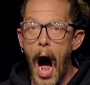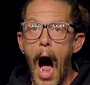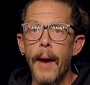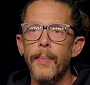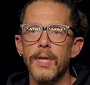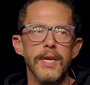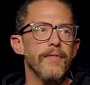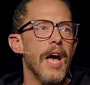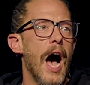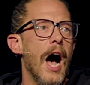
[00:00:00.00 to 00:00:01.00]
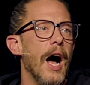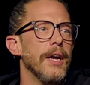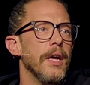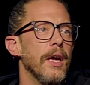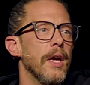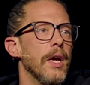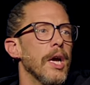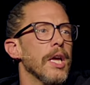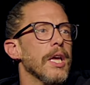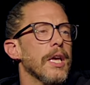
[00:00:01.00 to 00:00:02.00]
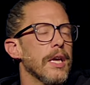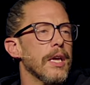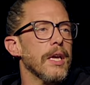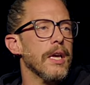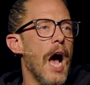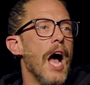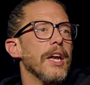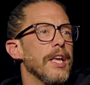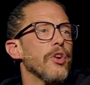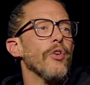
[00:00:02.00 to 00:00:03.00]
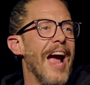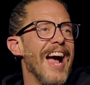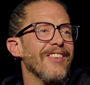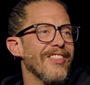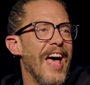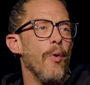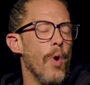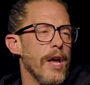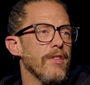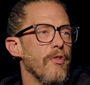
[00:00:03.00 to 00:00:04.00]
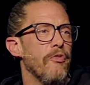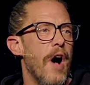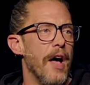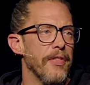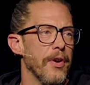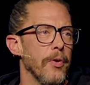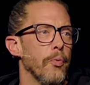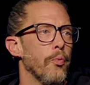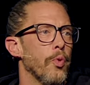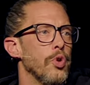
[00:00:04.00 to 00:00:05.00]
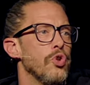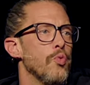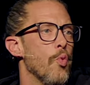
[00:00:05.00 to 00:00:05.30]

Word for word: I believe God interacts that way as a father when you